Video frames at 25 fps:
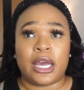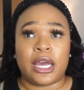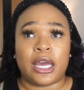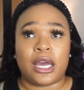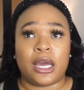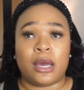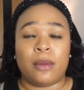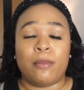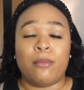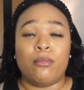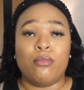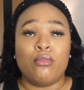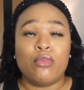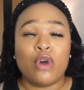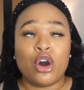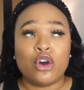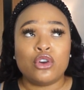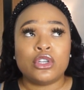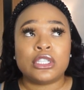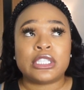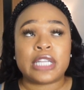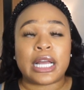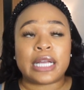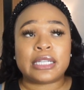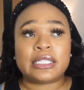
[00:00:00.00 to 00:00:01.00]

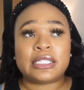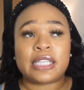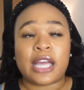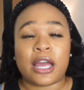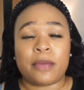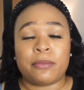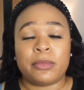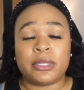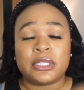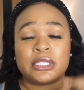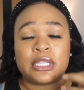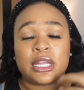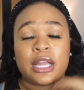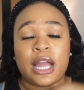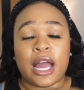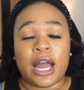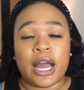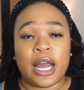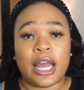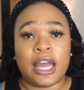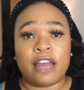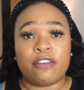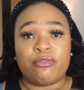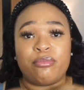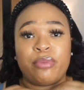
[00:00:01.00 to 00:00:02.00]
most assignments that
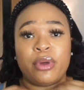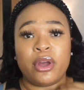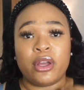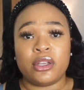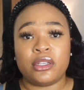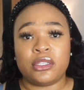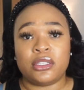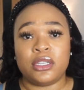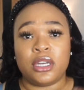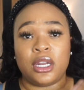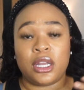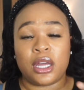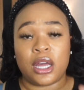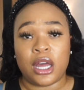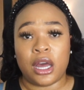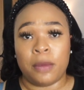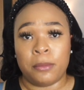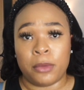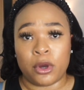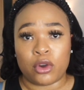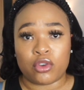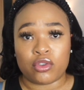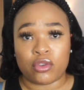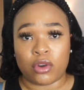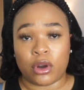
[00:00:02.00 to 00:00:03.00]
I have personally come
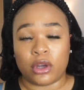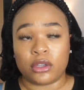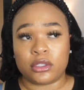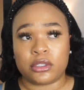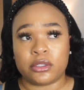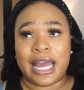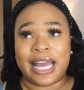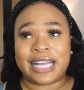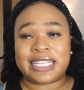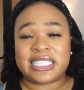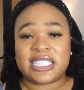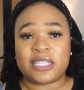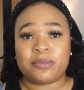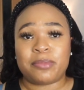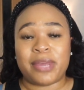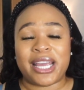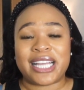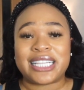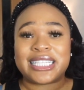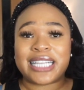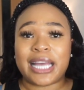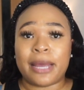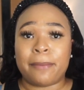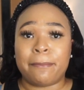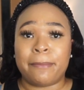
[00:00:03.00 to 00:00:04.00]
across
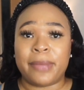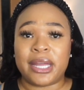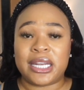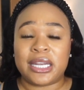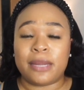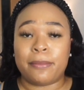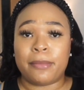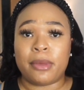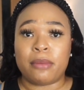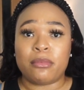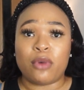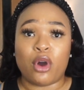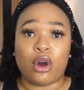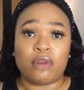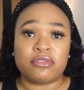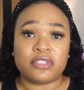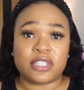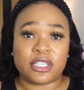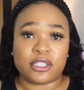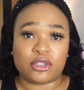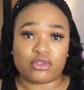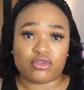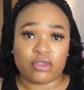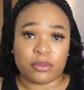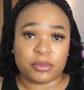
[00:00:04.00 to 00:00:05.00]
expect a minimum of
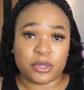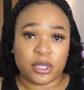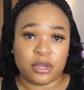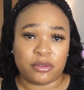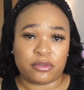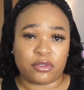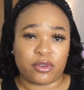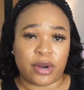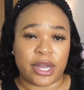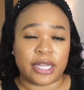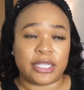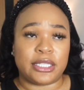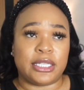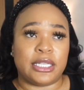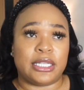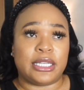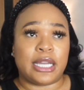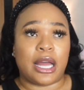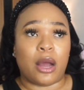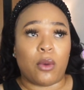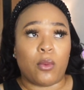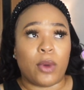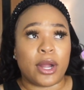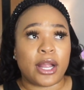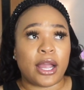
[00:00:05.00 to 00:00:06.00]
descriptive writing.
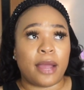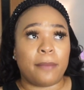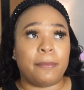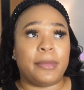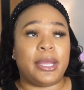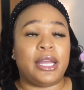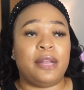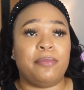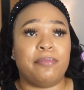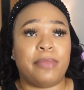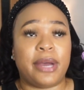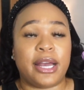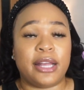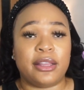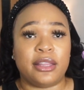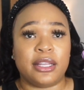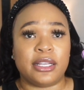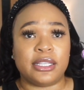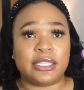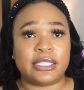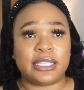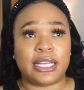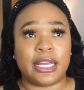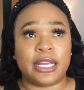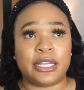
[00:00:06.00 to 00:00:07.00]
Now, what I mean by
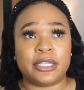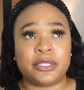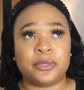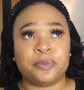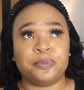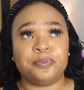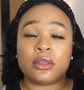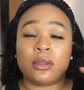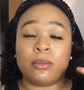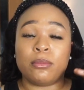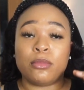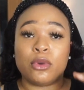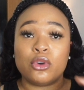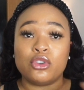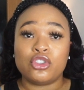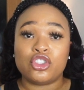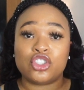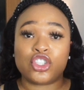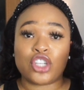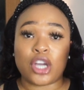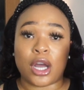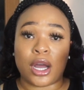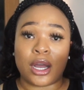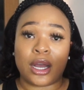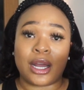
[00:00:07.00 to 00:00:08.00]
this is the
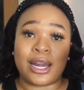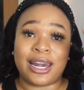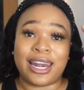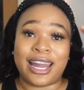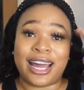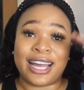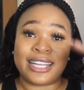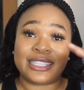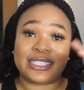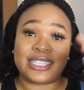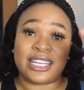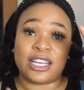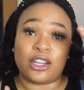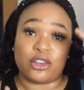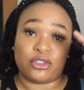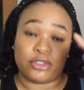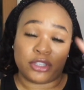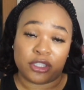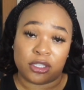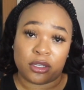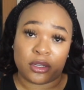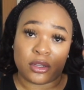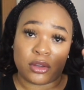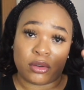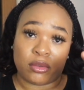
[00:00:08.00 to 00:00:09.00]
most chunk lies in
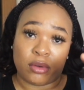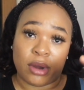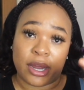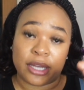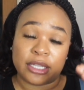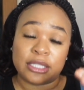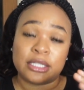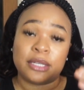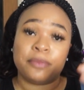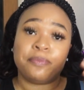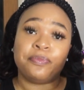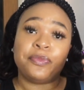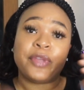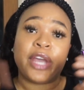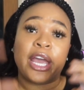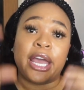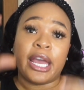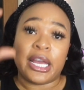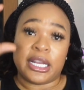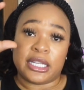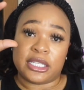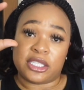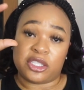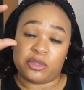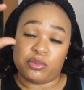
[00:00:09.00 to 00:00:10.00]
critical writing,
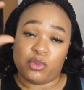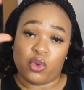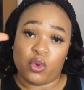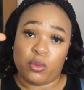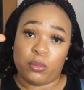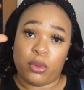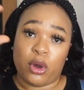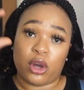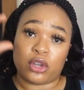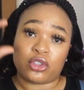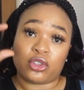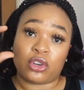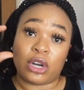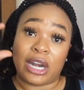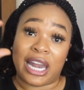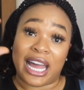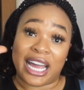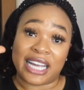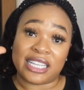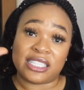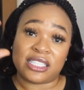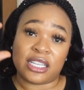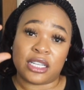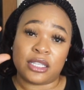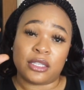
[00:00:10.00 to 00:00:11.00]
a small part
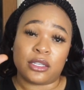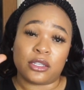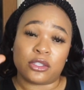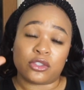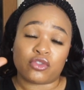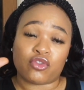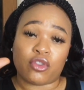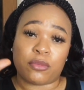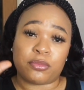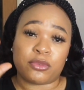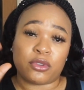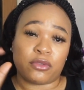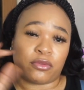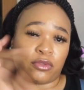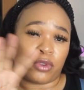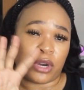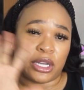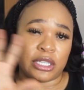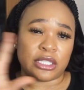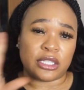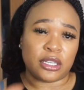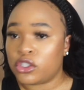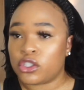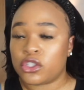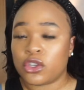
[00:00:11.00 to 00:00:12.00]
lies in descriptive
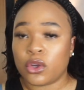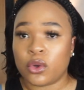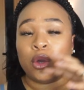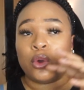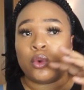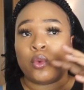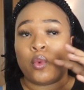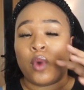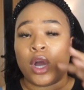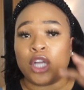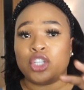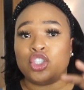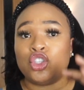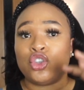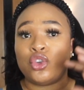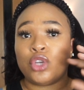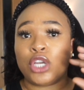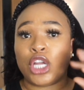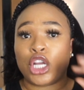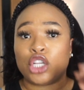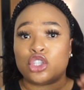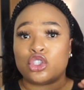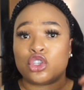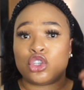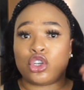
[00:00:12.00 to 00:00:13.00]
writing. So what you
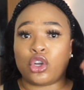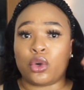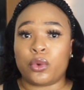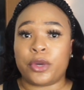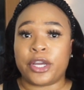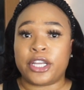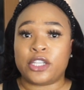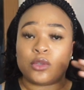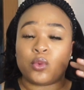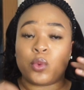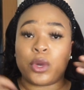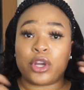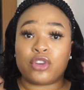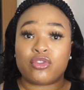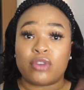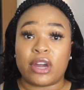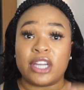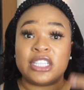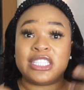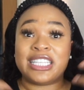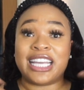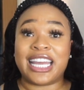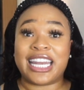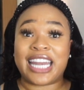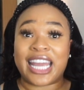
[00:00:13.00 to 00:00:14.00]
need to know is when
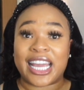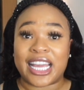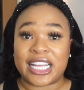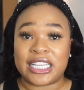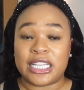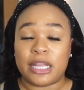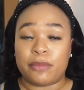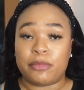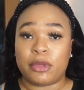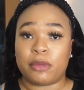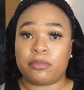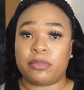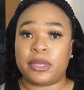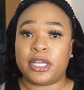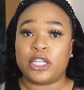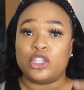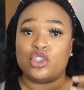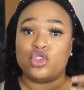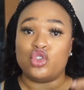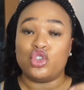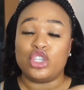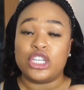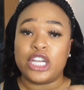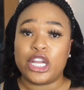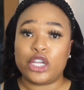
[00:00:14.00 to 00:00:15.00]
writing an academic
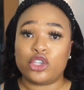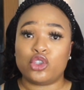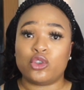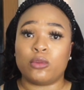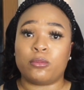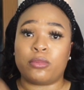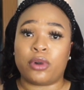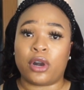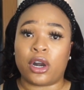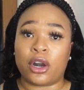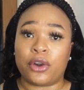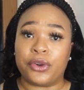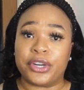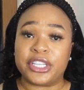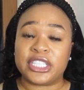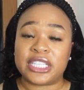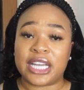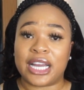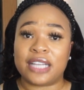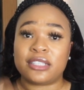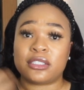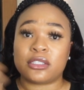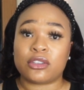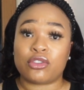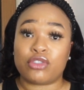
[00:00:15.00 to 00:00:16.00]
piece, you need to
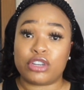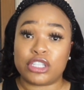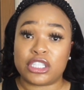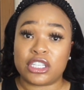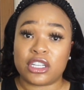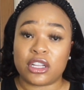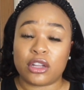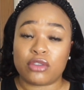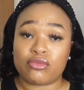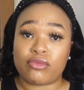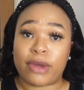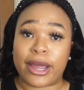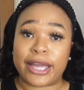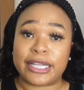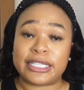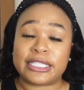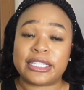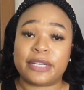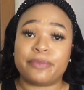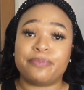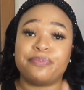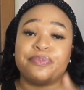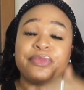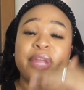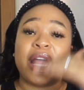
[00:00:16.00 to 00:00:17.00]
prioritize critical
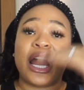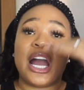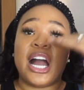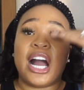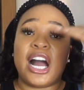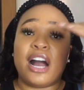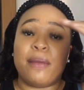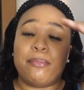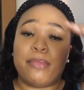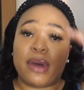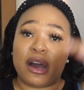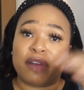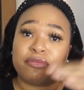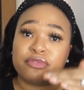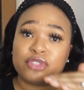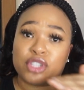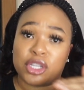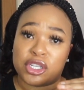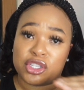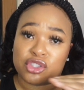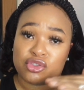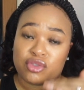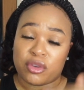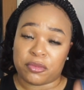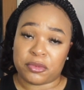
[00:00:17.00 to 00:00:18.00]
writing above
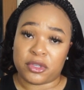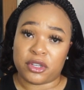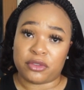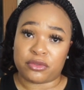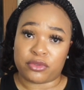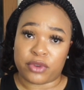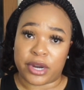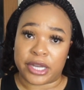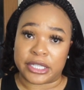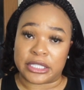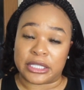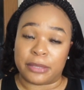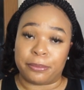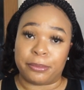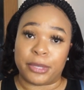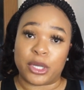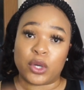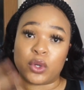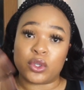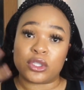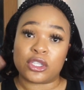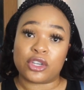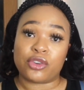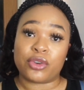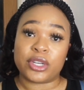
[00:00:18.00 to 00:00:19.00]
descriptive writing,
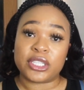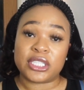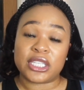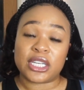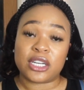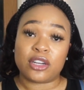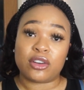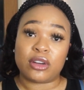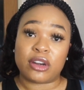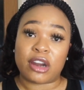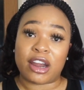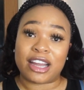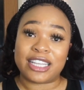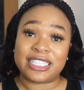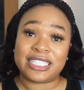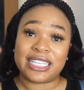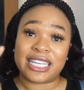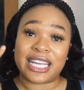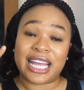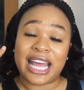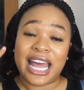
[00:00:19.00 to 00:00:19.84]
because critical writing